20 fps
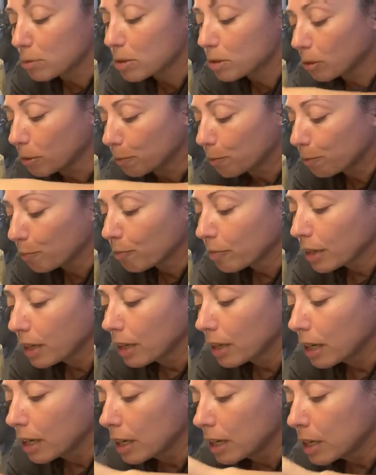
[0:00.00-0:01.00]
So
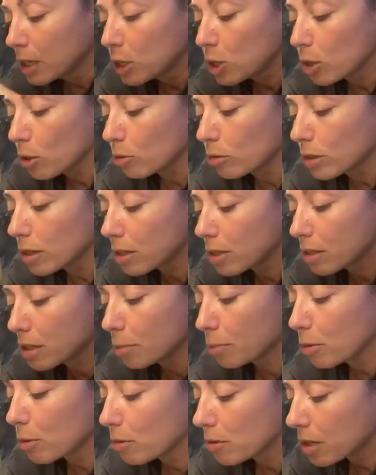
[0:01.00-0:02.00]
this is the
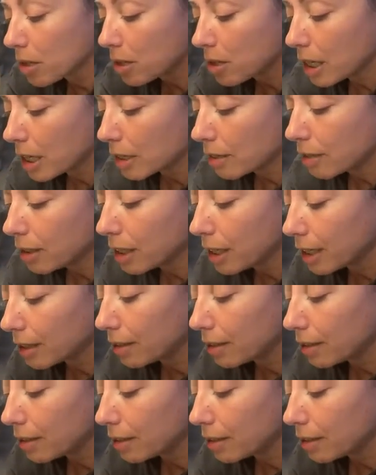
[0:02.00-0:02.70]
process. I think I